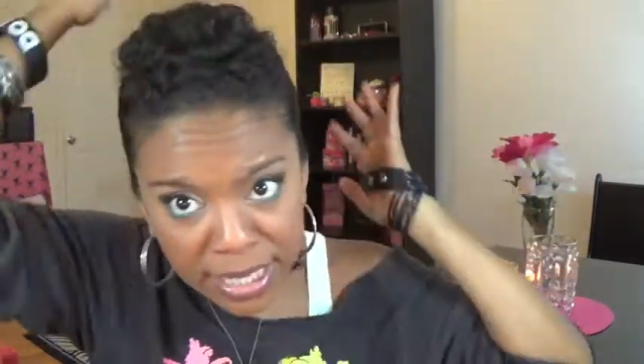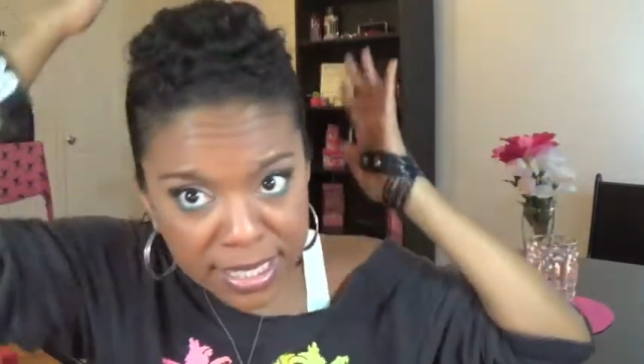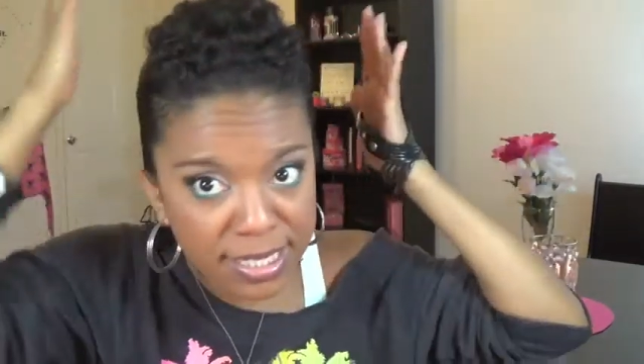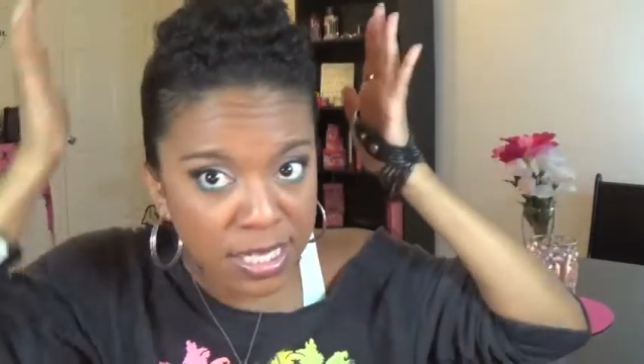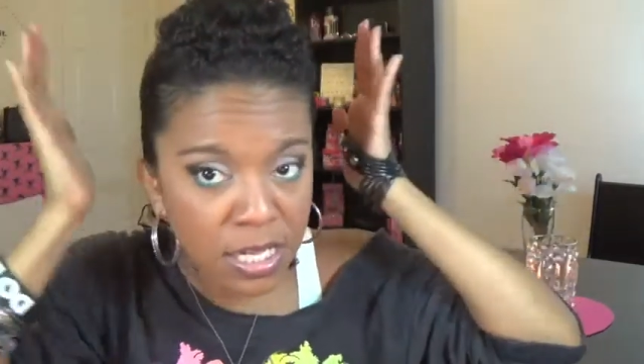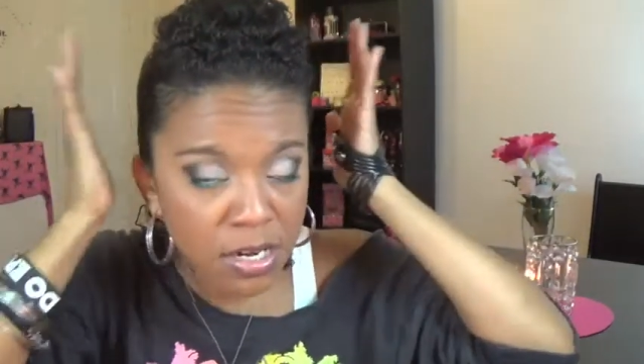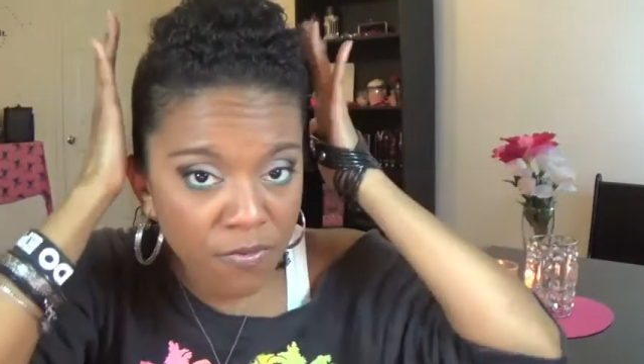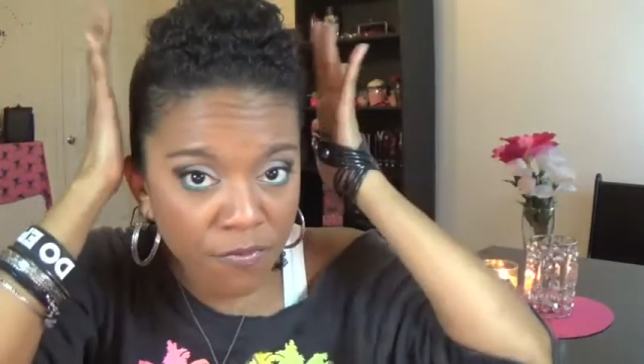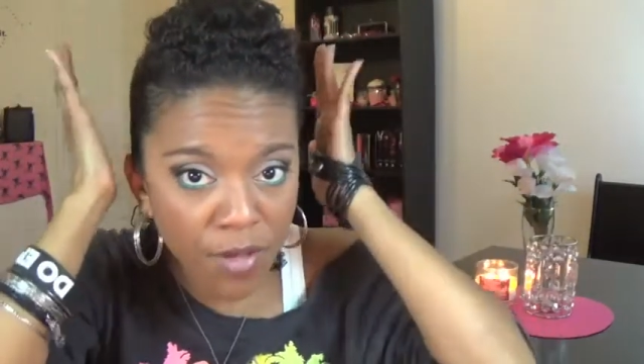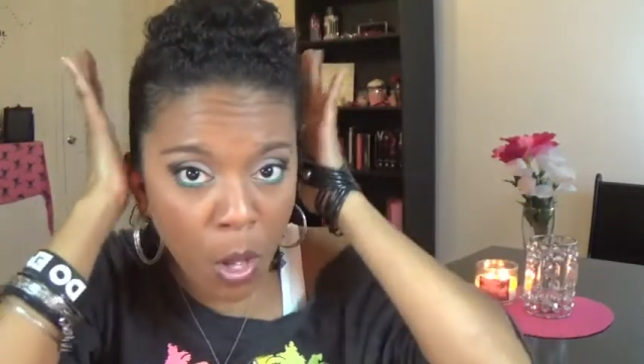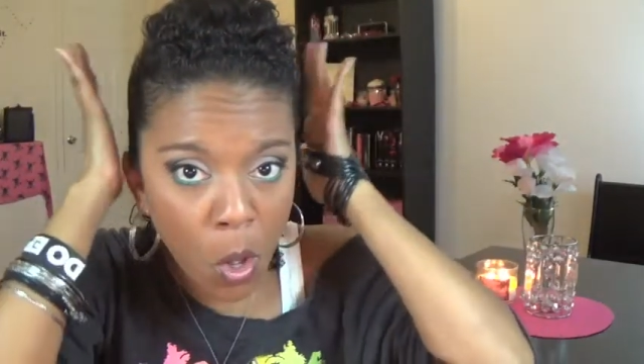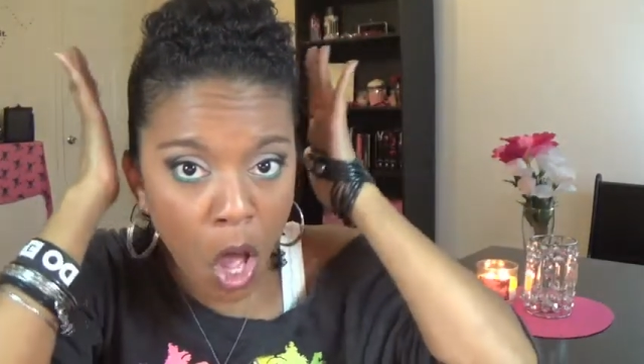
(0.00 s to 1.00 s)
And it's a little
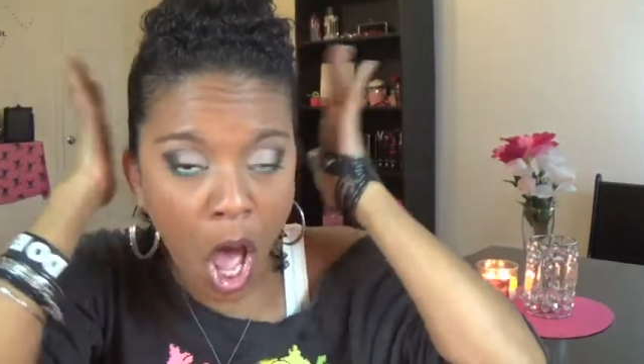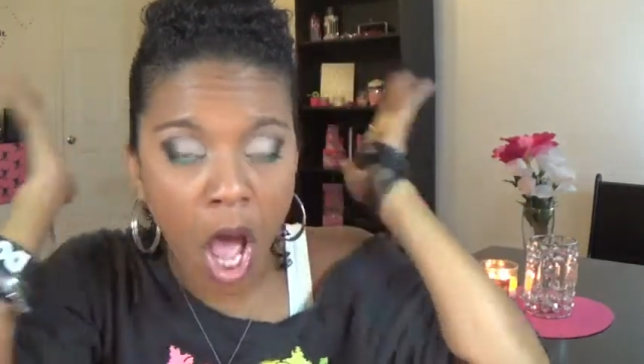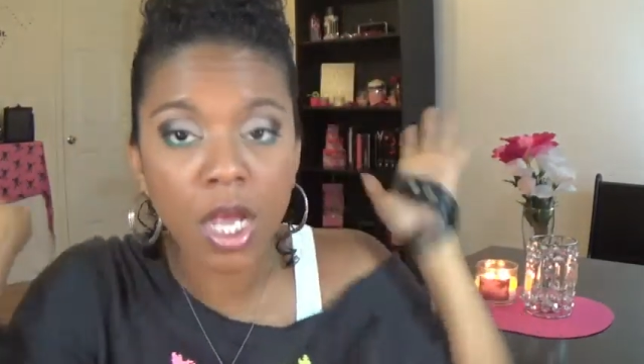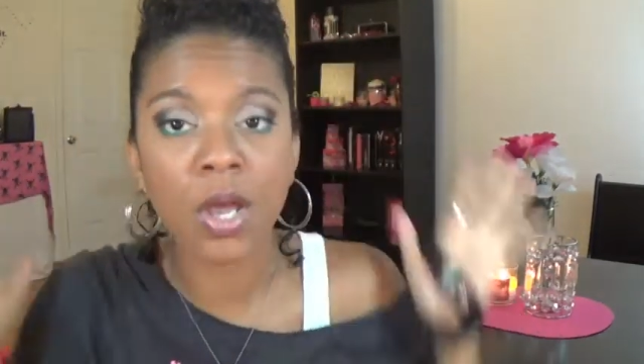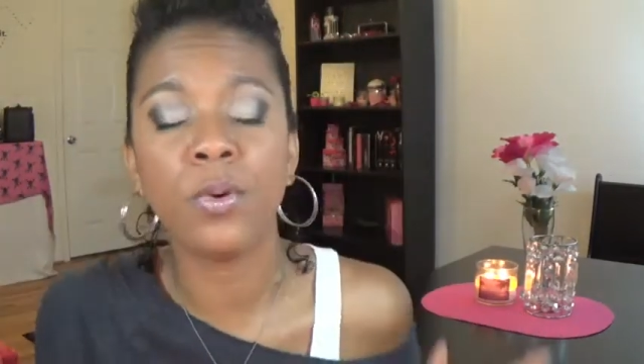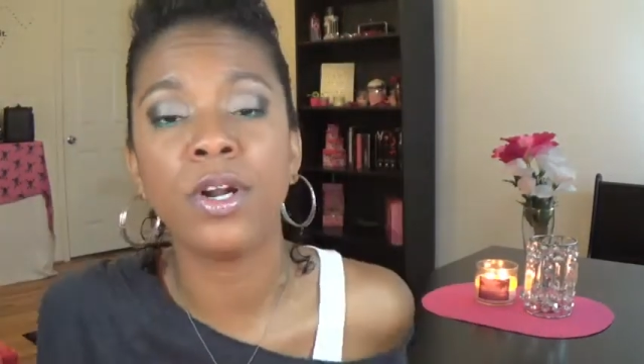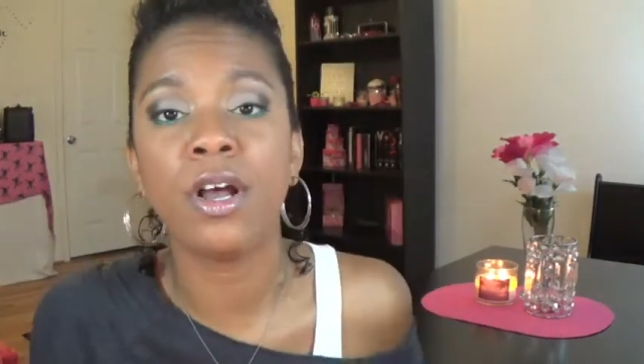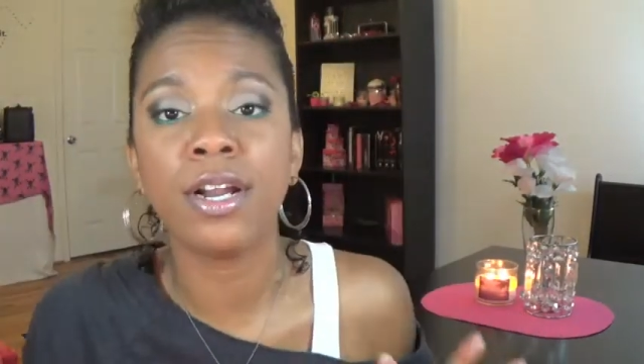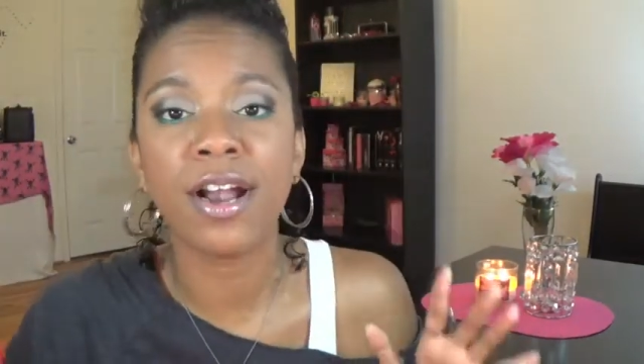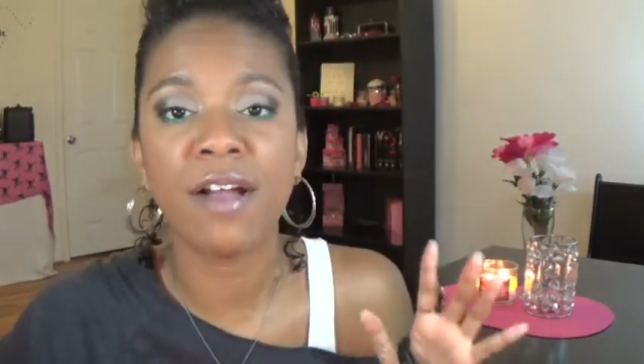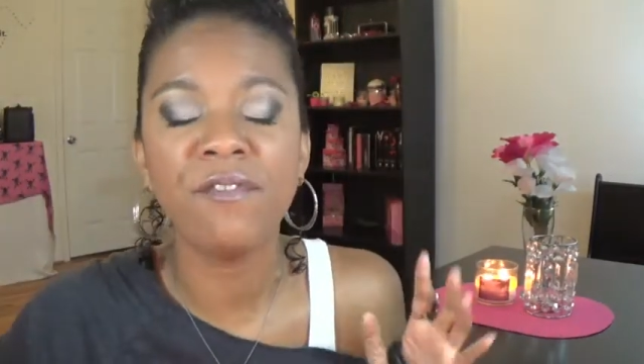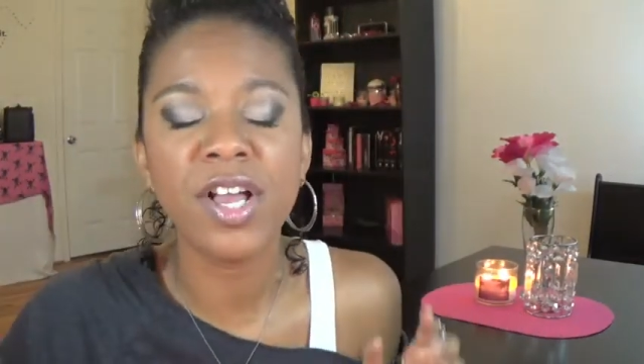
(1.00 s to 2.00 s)
faux hawk going on
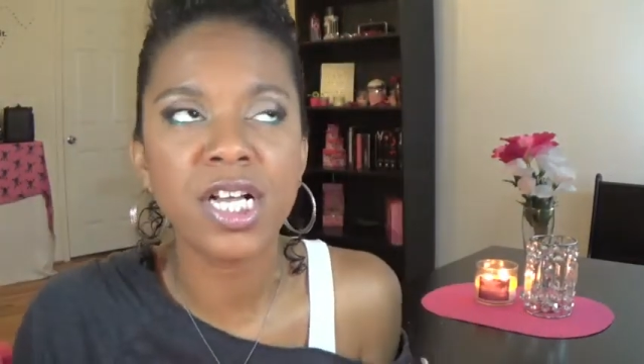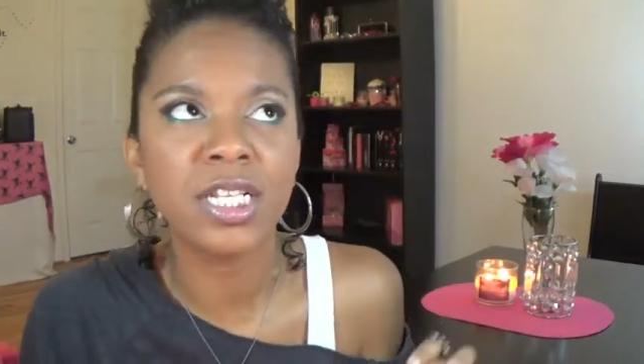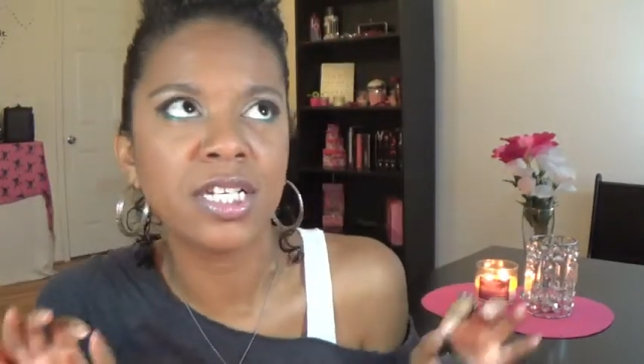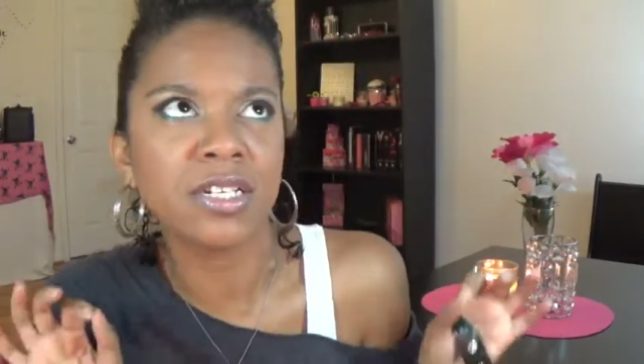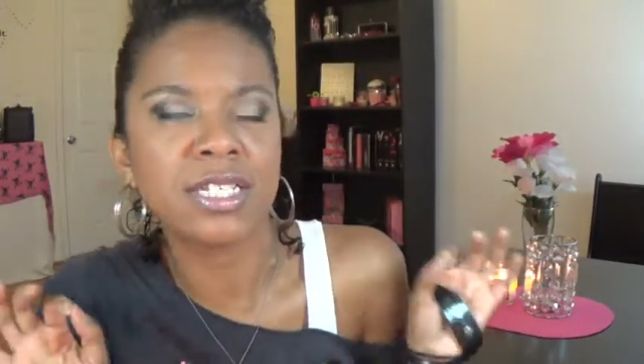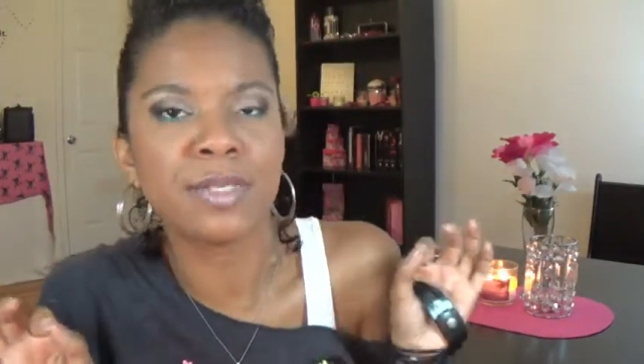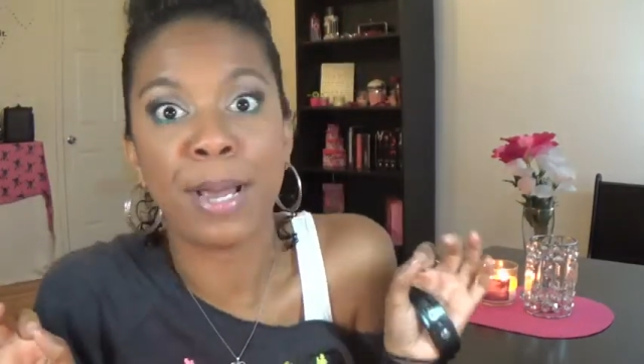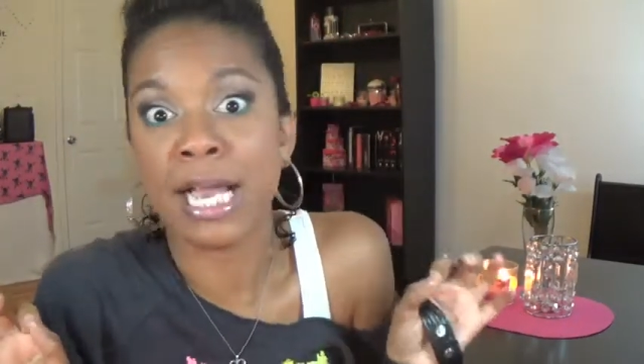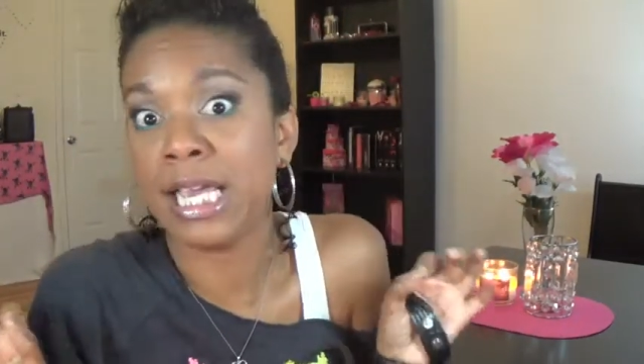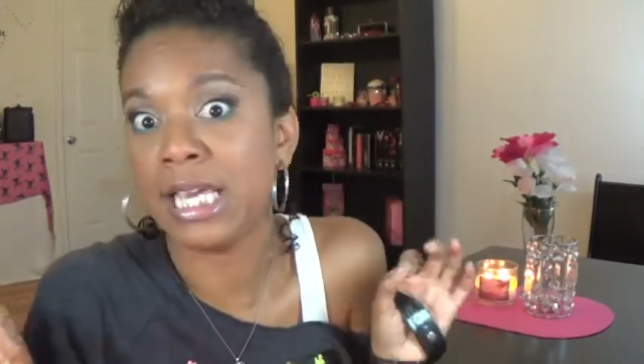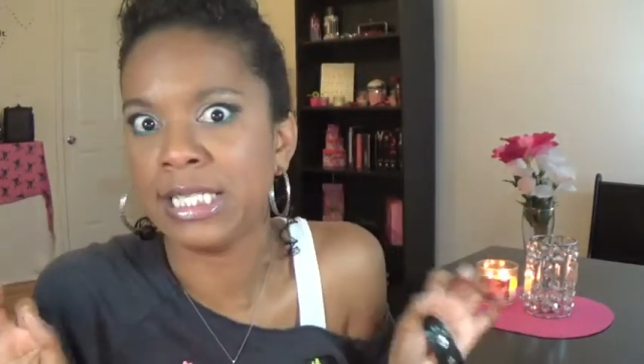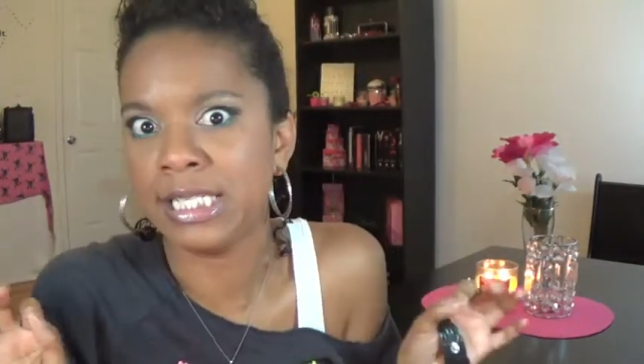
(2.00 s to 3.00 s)
here. I felt a little
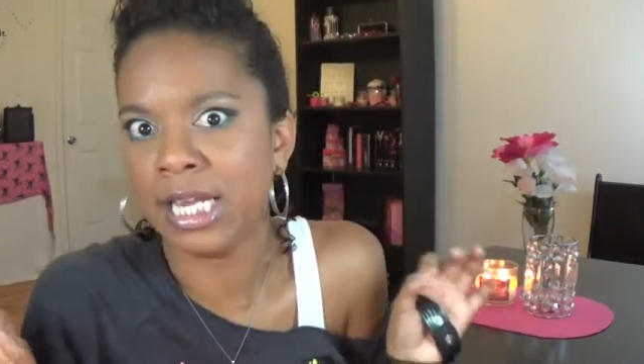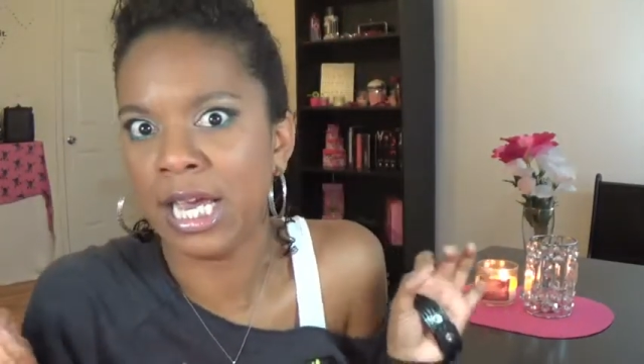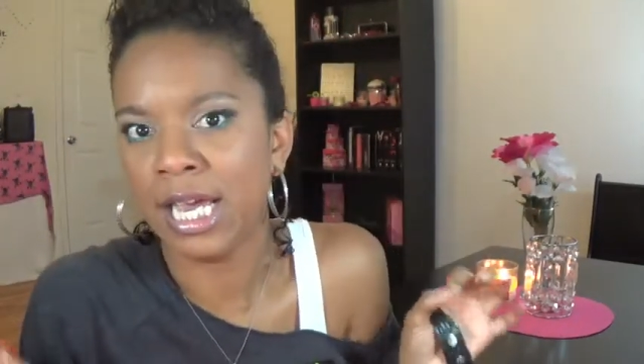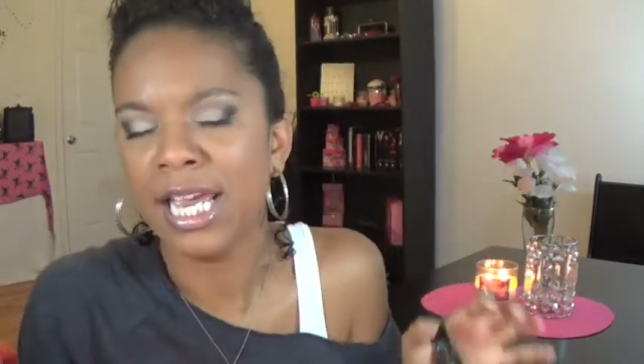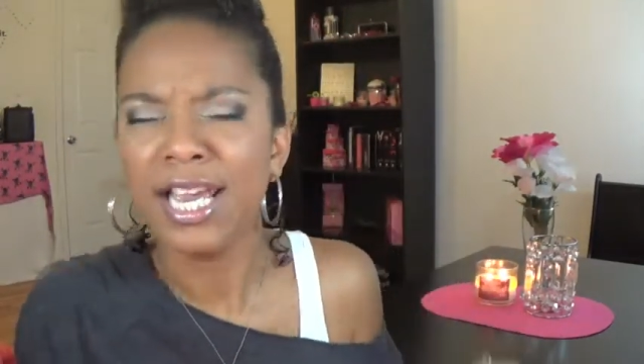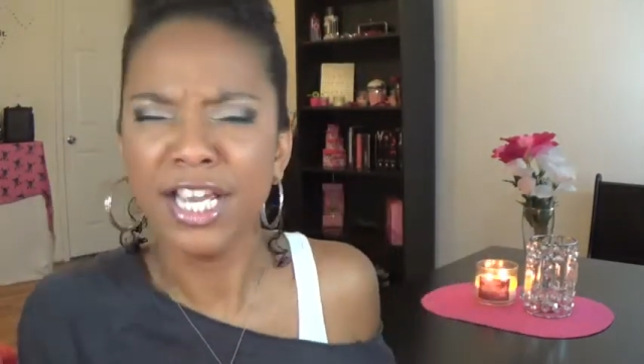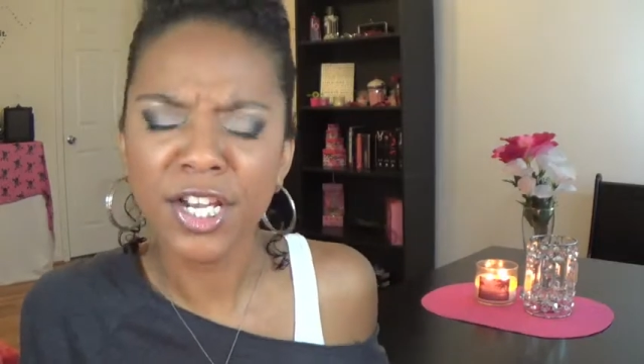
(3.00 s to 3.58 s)
spunky today.